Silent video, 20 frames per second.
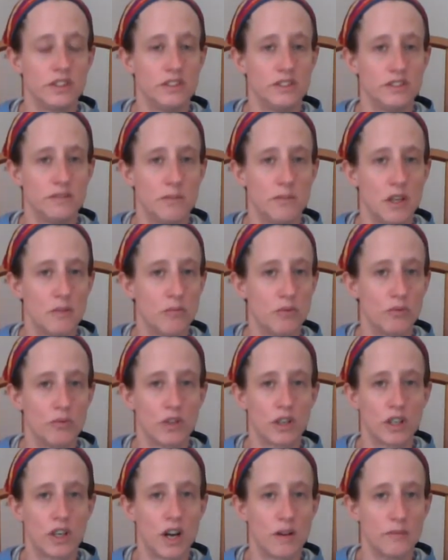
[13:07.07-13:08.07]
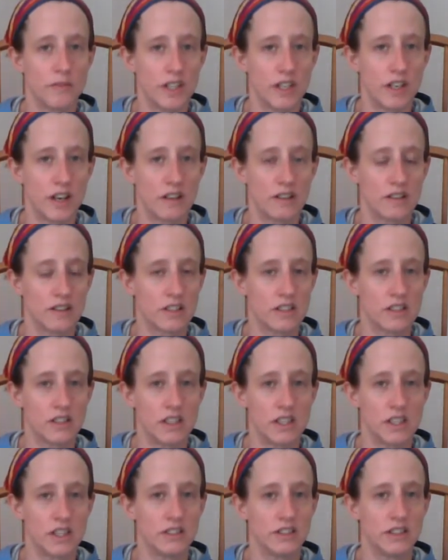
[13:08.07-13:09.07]
and people were coming out of the
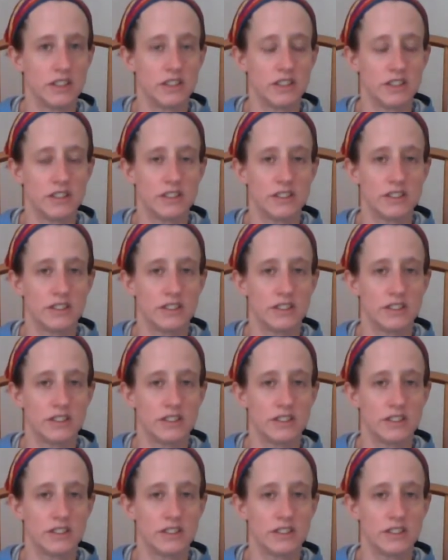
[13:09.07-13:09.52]
closet